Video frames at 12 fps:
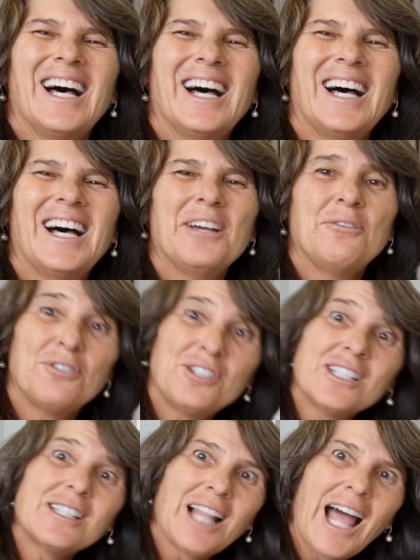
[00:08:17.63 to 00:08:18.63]
If you
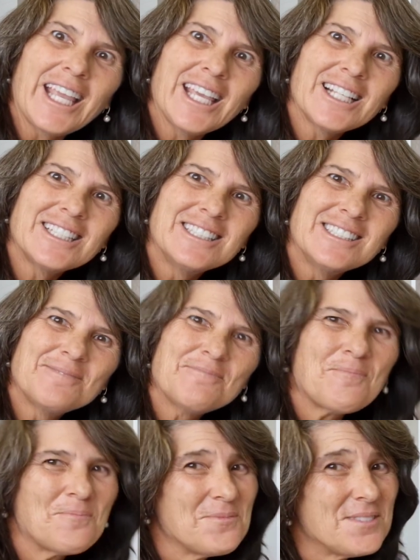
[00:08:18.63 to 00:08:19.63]
did like it,
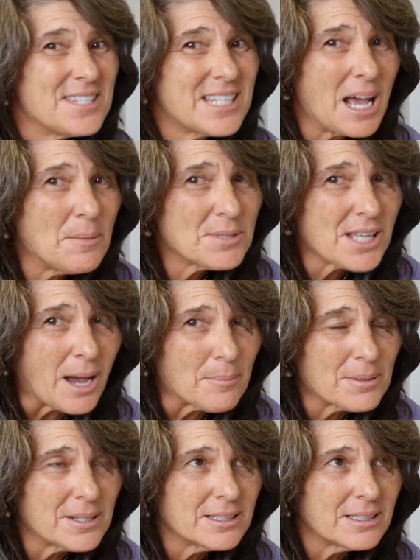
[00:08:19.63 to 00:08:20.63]
thumbs up.